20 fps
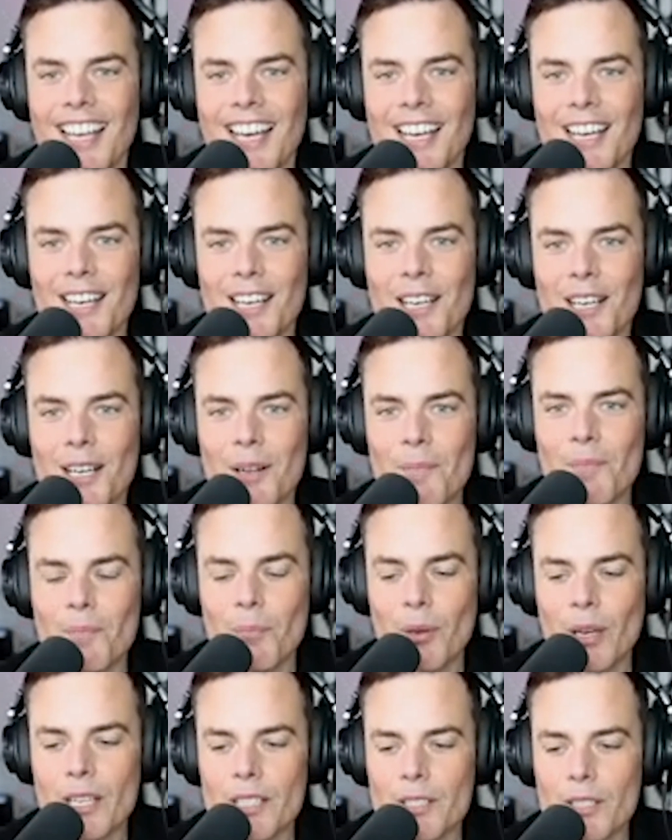
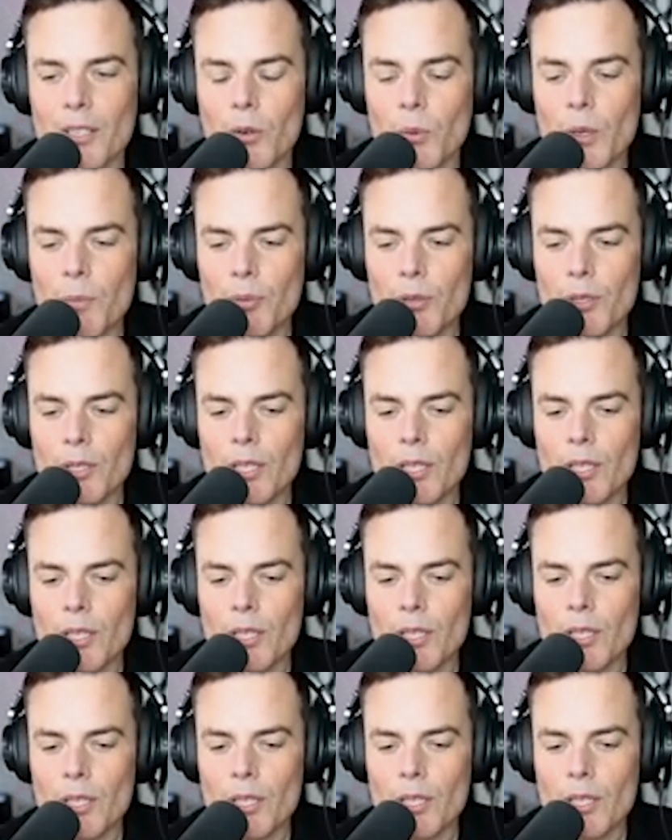But we put on
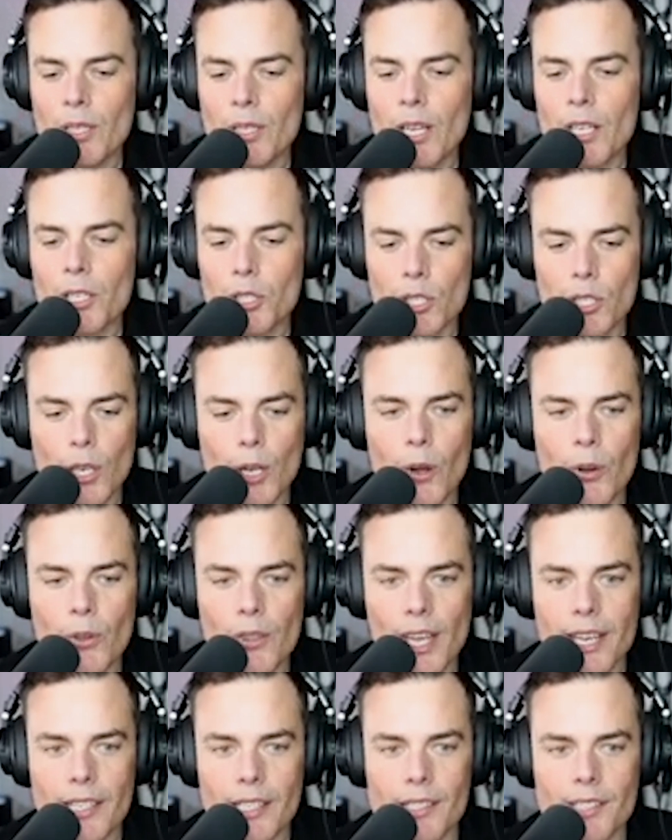a show that
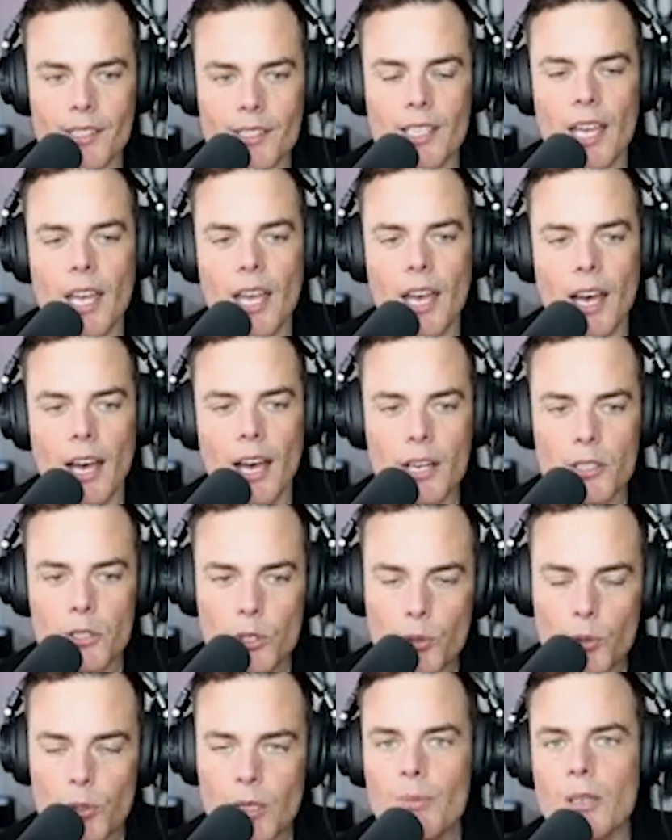is a
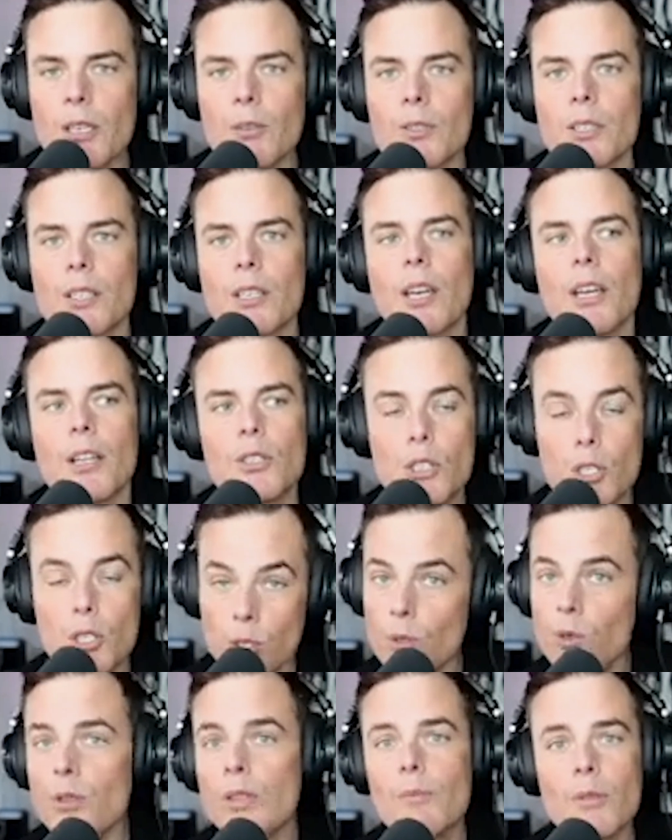tribute to
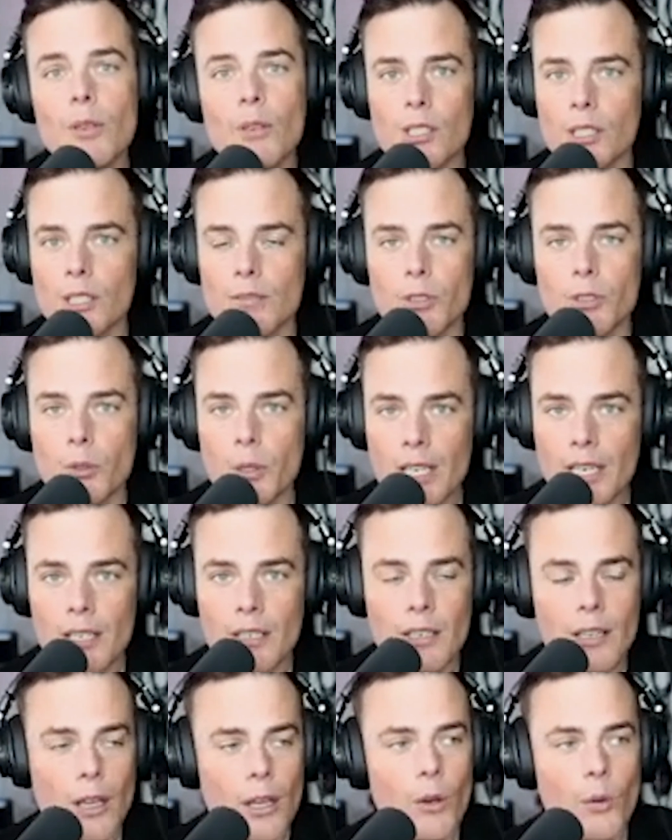the music of Queen.
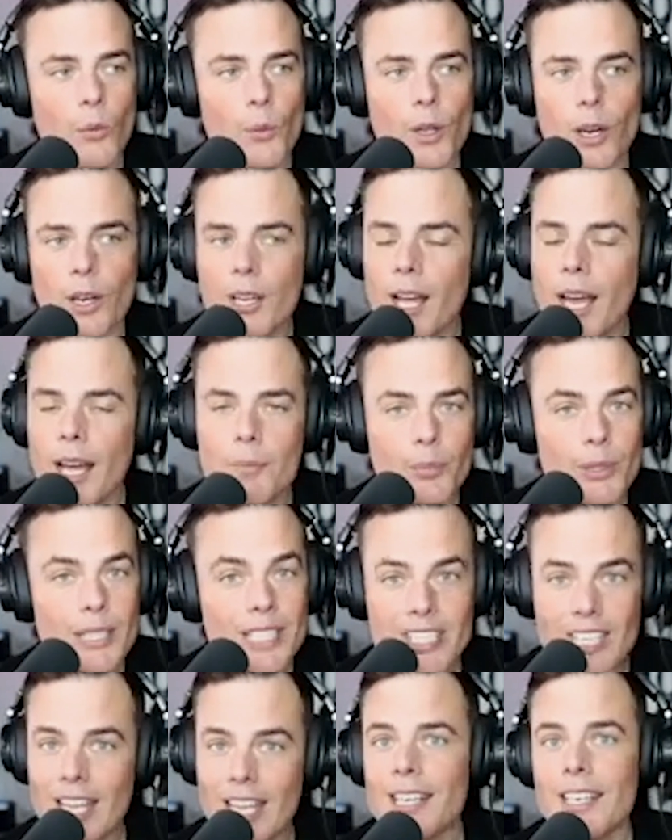We are not
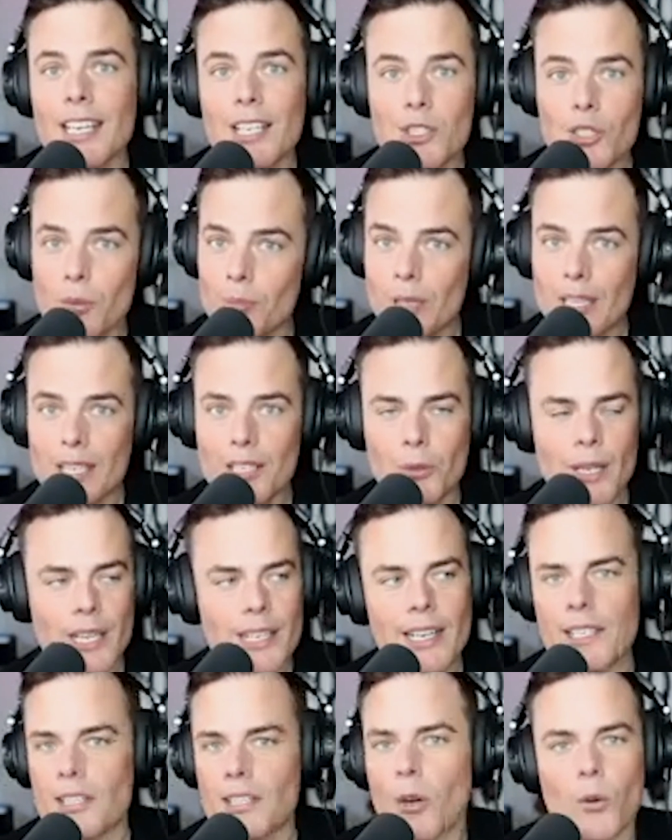pretending to be Queen.
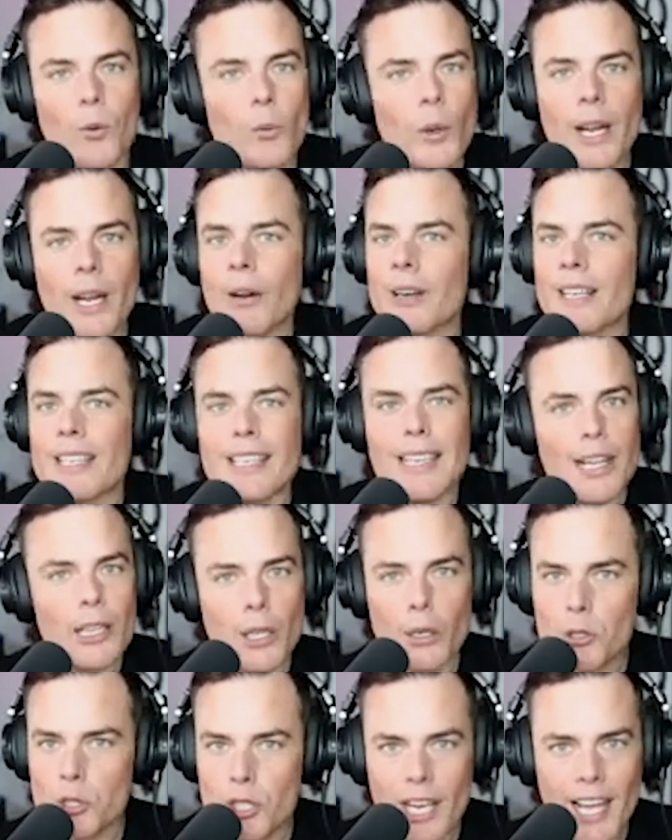I don't wear a
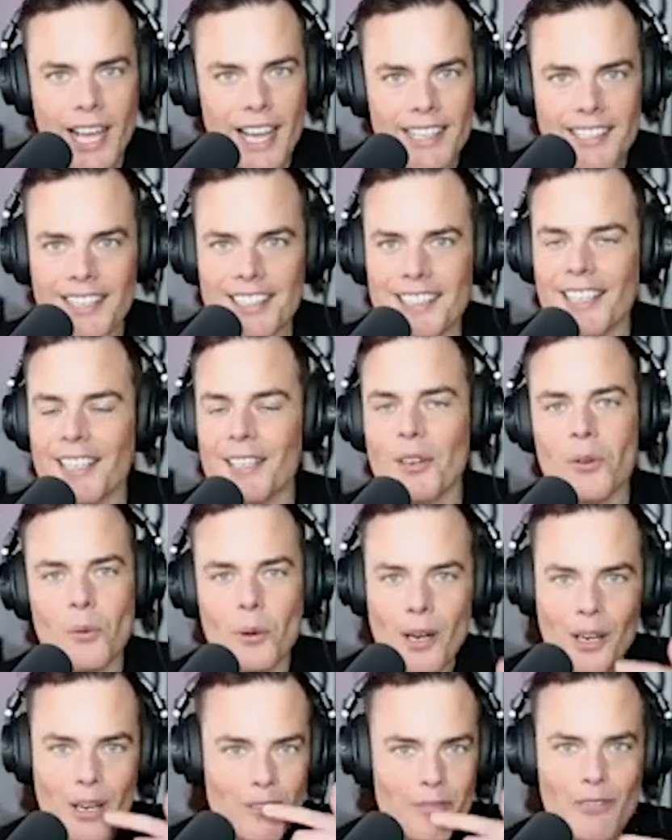yellow jacket. I don't
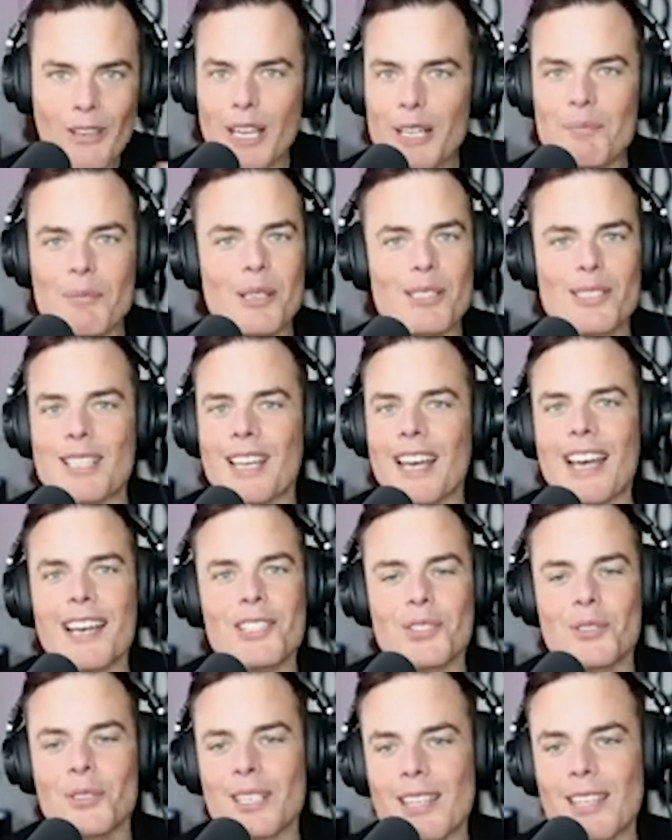wear a fake
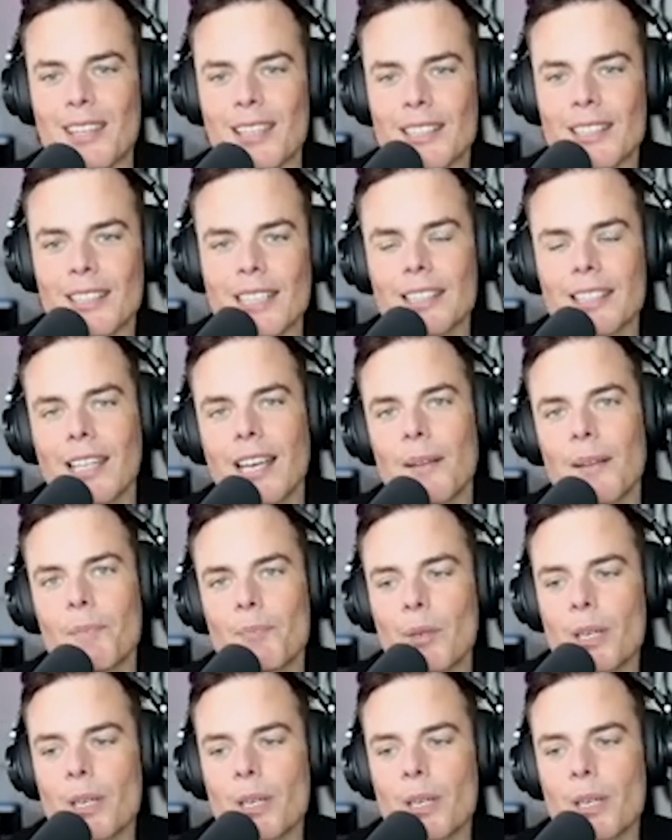mustache or anything like that.